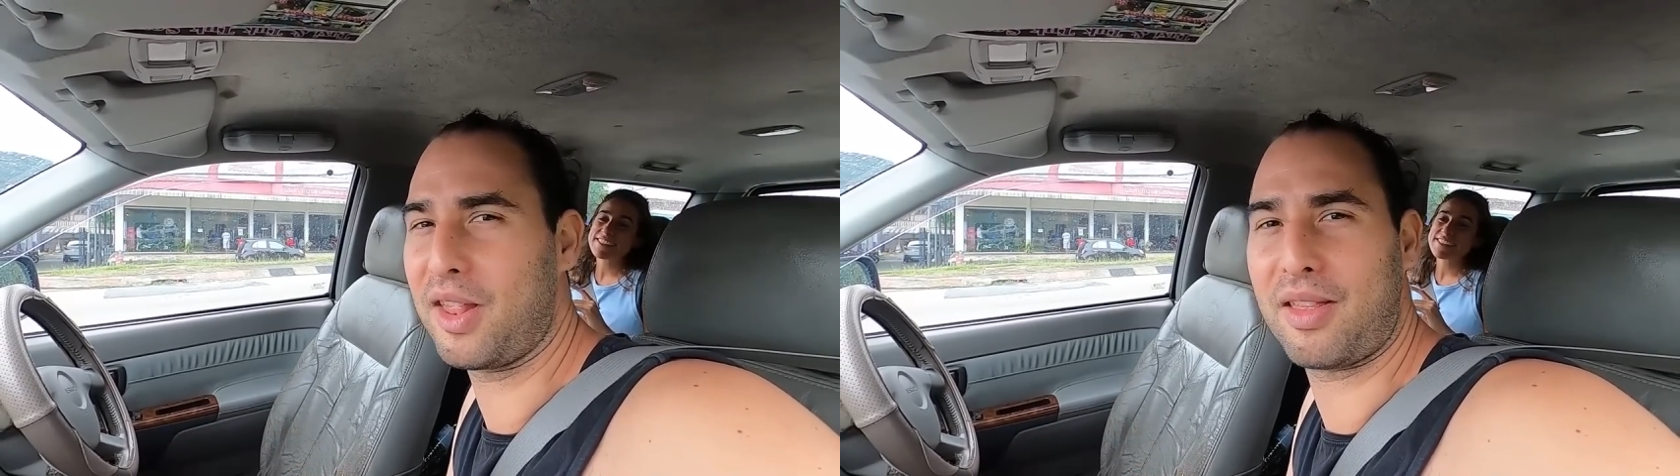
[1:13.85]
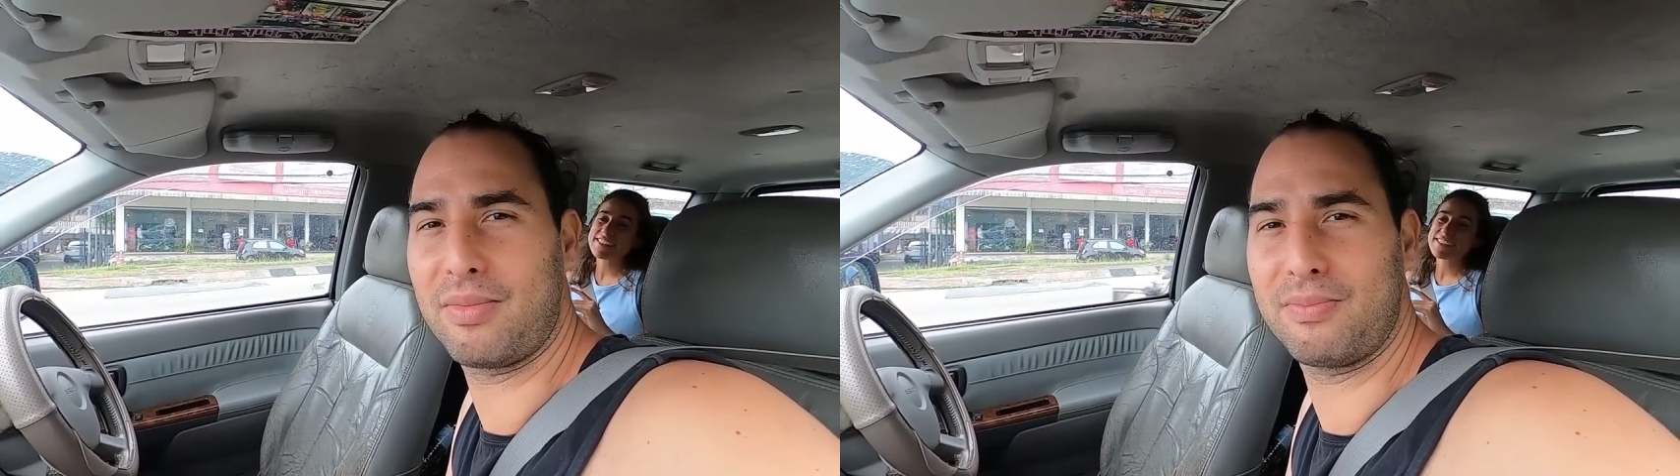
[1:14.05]

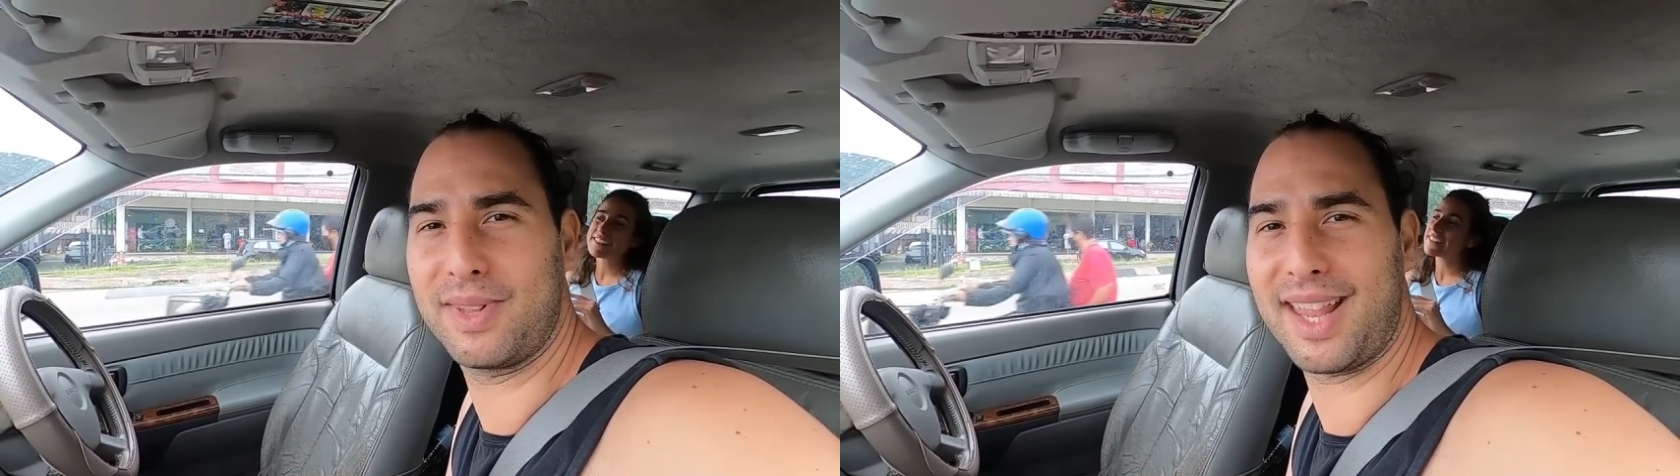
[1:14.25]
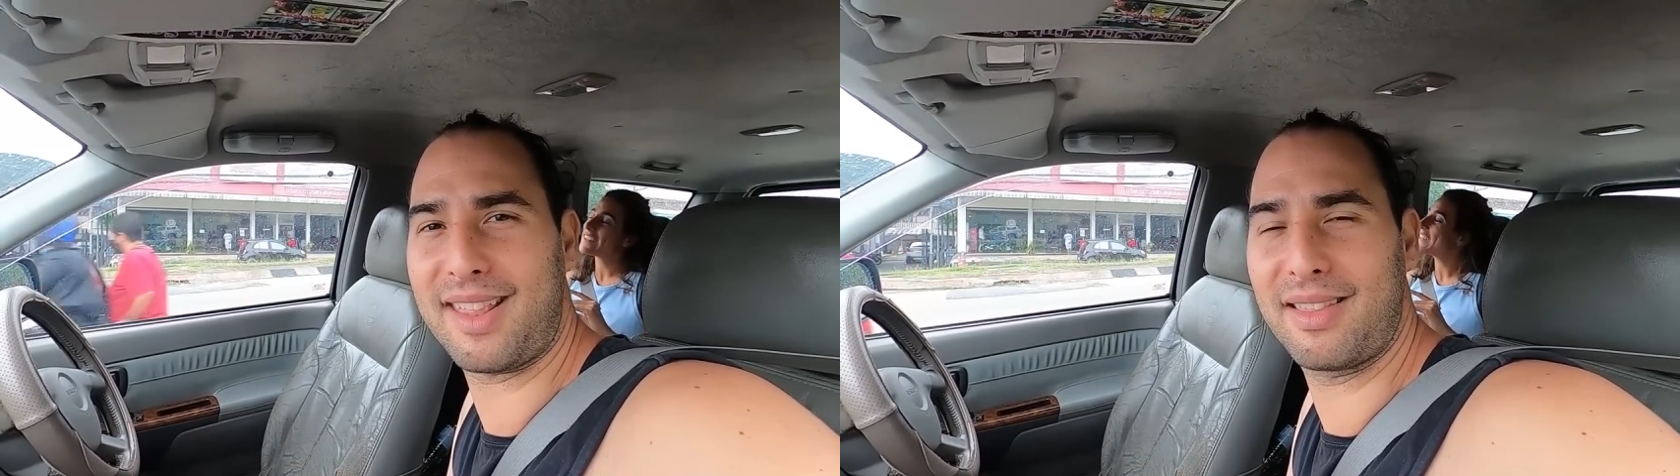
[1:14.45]

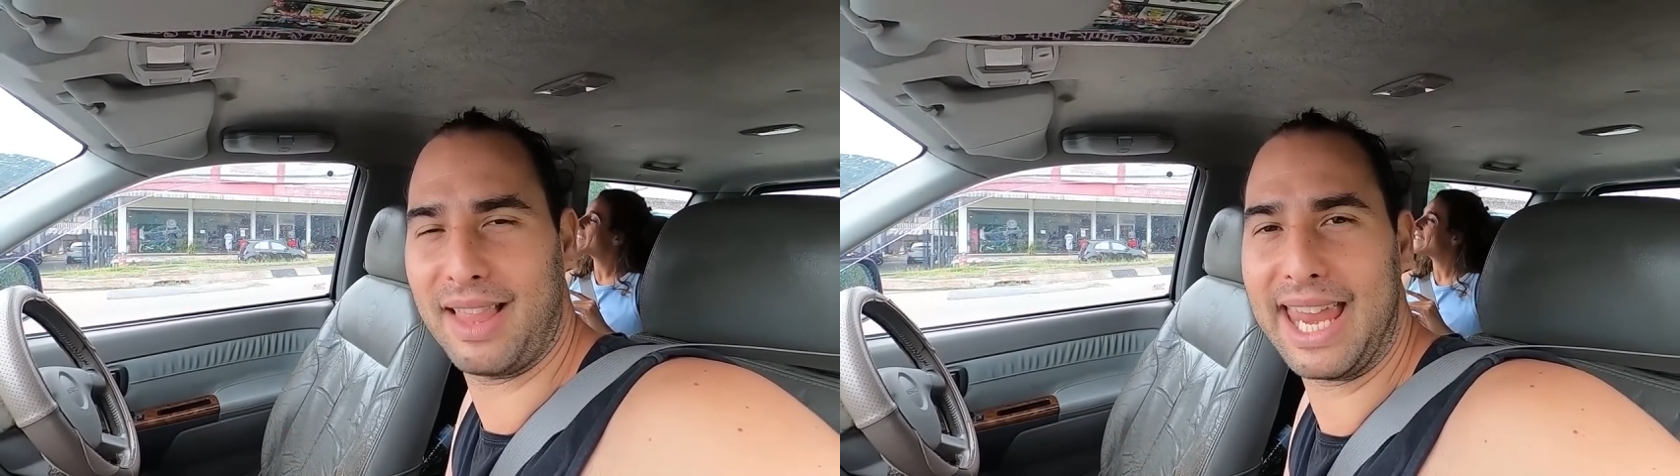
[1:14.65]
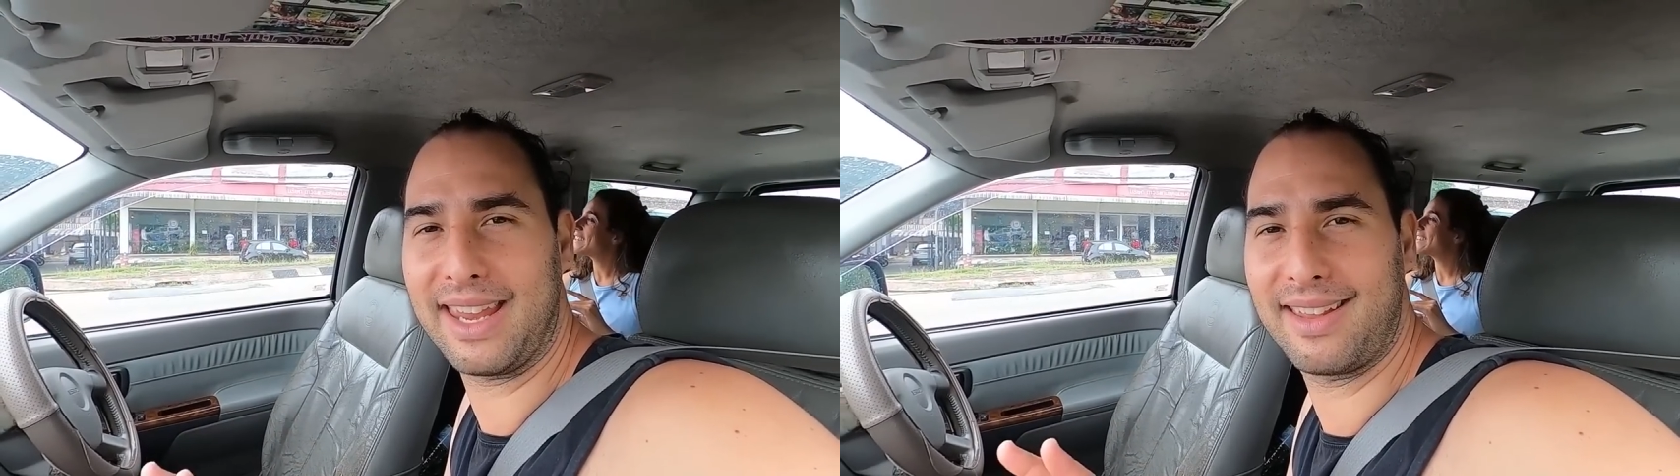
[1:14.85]
this
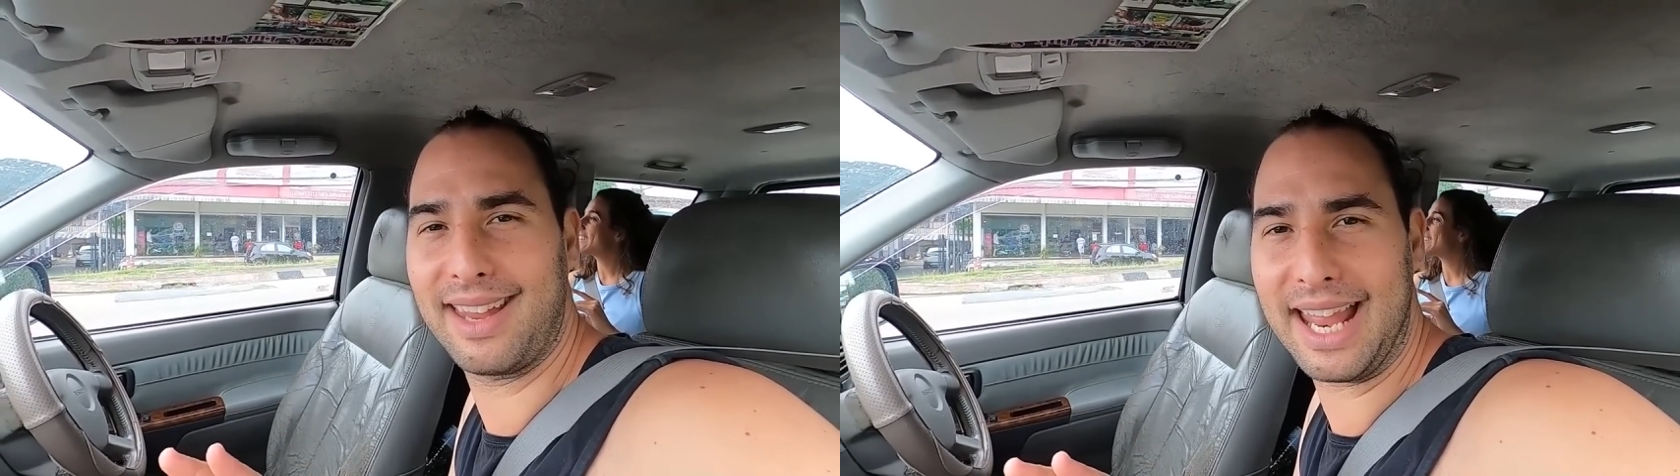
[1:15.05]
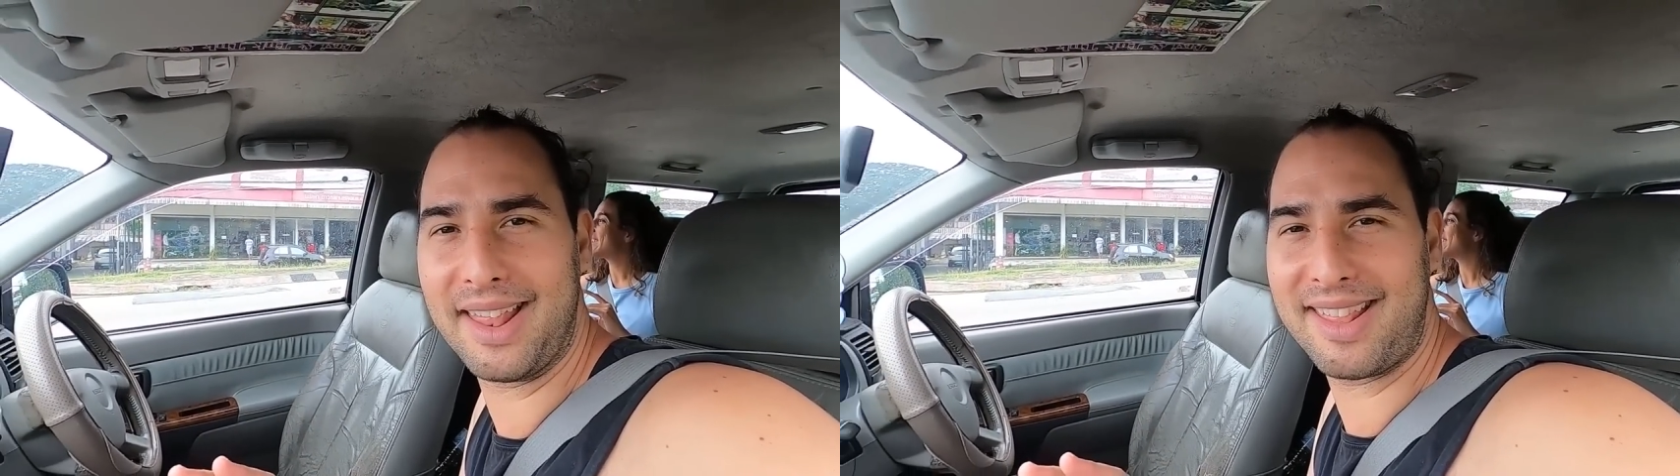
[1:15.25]
lake
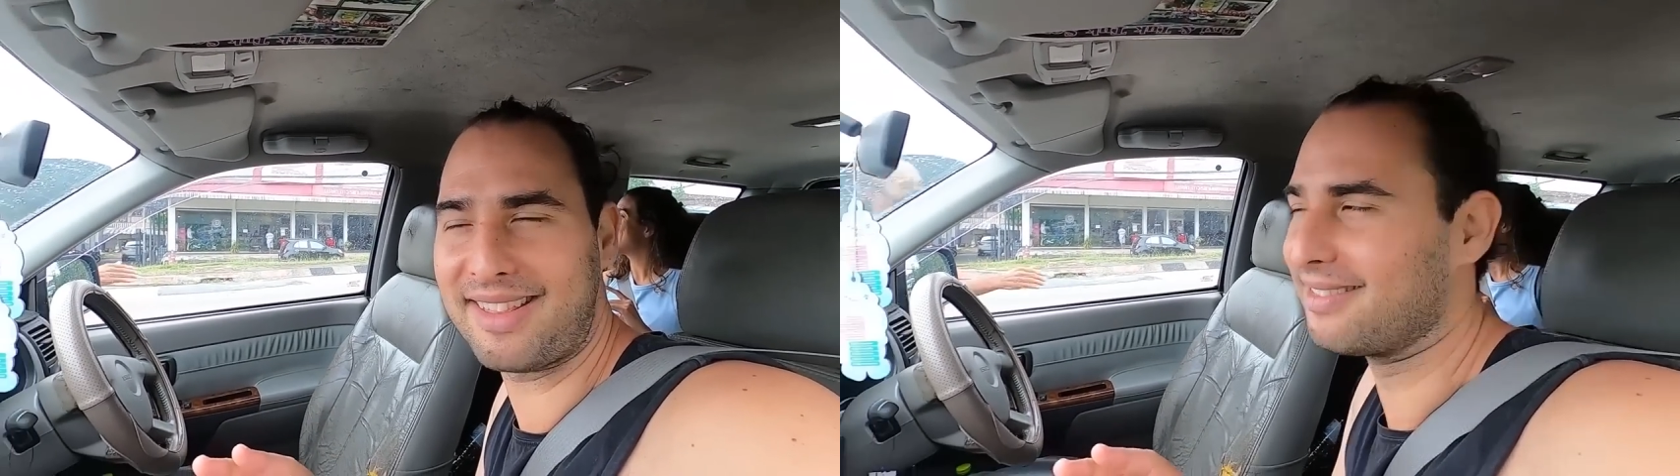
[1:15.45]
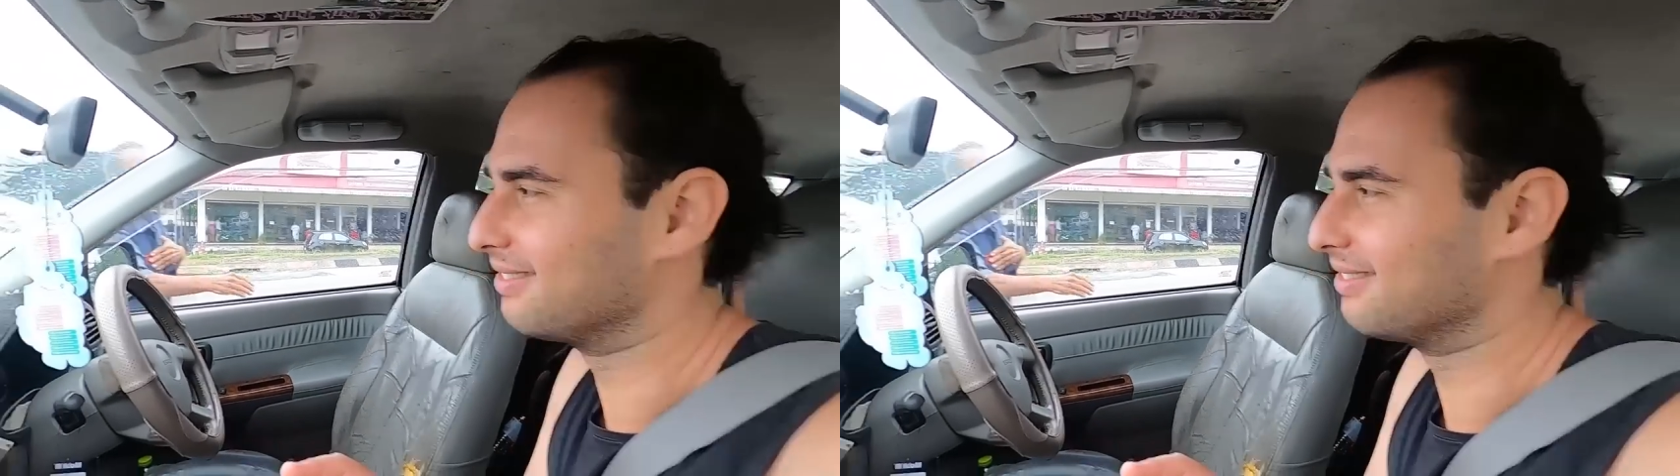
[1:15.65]
is.